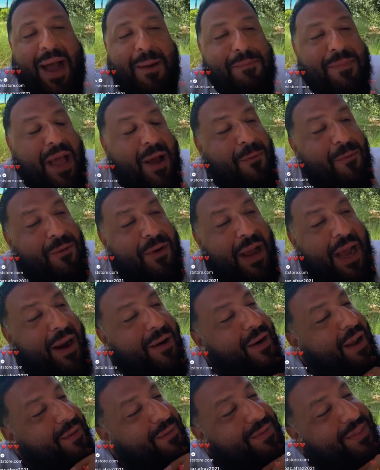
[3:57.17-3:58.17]
I'm not
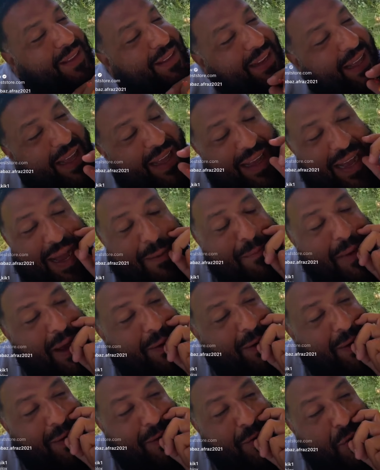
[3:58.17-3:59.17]

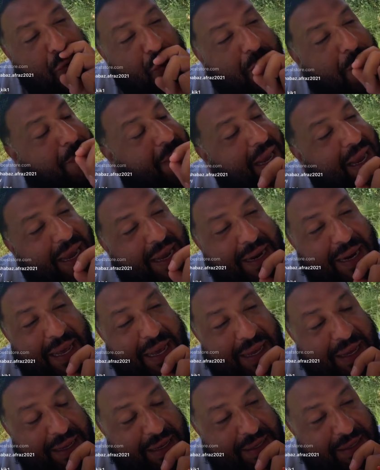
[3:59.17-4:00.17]
going to do the
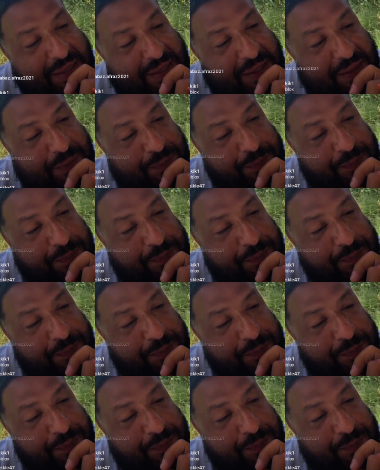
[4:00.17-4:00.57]
mayonnaise.